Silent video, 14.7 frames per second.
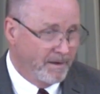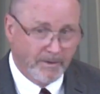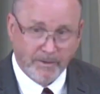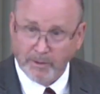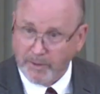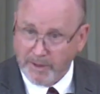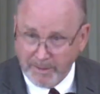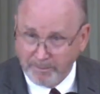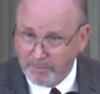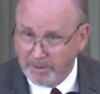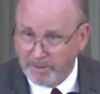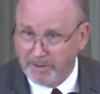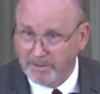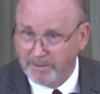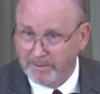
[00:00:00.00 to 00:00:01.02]
they're
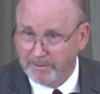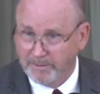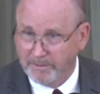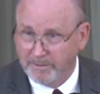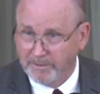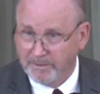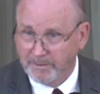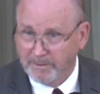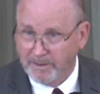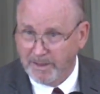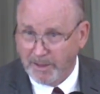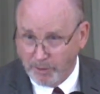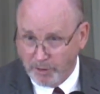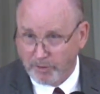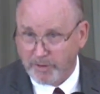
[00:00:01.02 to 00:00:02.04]
empty.
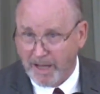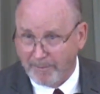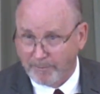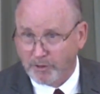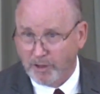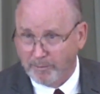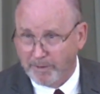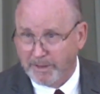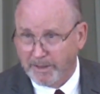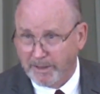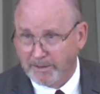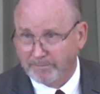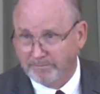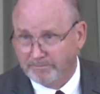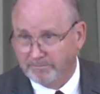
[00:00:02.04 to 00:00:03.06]
And your time's going to be
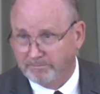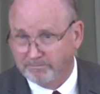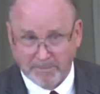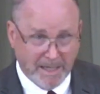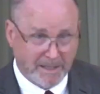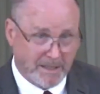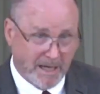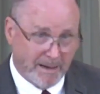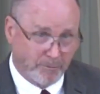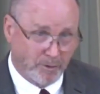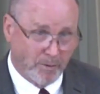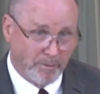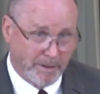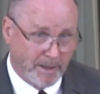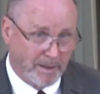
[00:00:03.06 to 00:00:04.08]
up, my time's
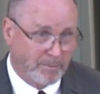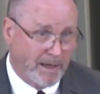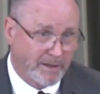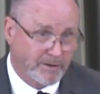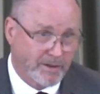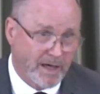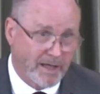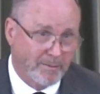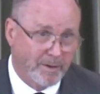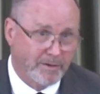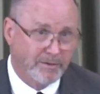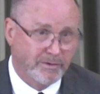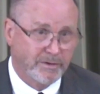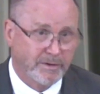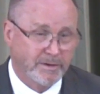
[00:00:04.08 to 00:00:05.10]
going to be up like
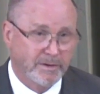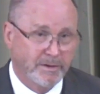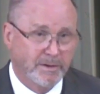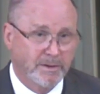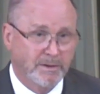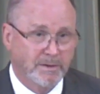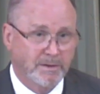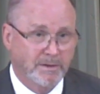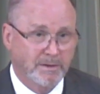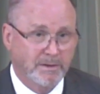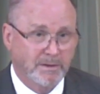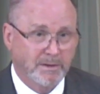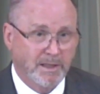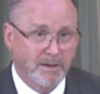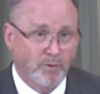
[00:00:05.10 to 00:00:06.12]
Solomon's,
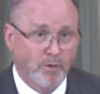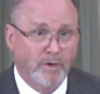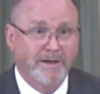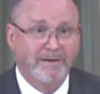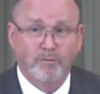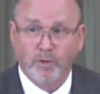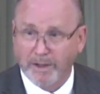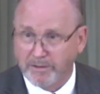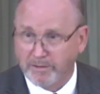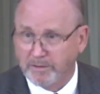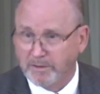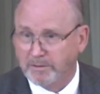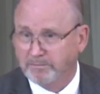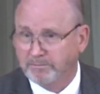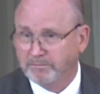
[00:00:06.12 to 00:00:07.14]
and we would have
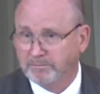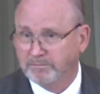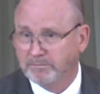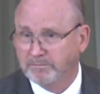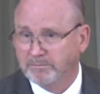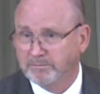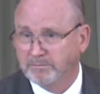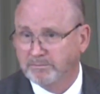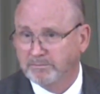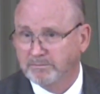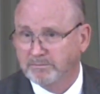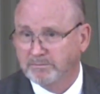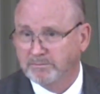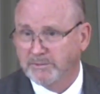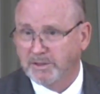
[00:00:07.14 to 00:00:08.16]
wasted
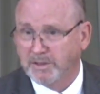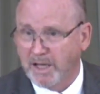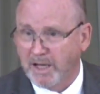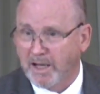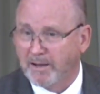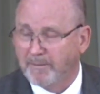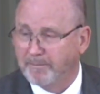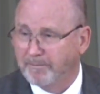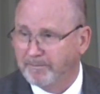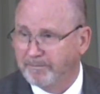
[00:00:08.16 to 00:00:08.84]
the time.